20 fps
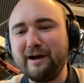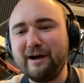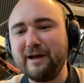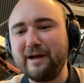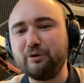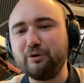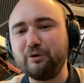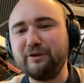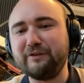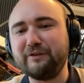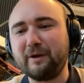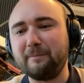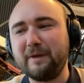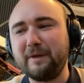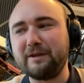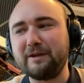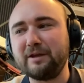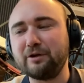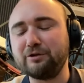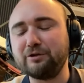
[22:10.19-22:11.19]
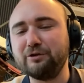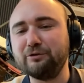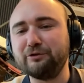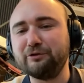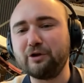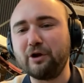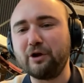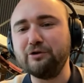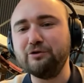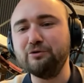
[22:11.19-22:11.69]
hybrids are making a,
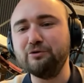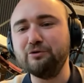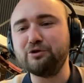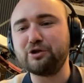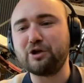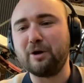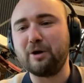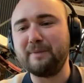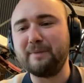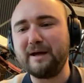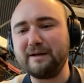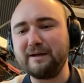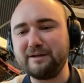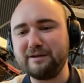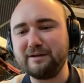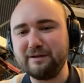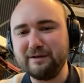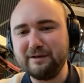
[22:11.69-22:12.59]
news, a huge comeback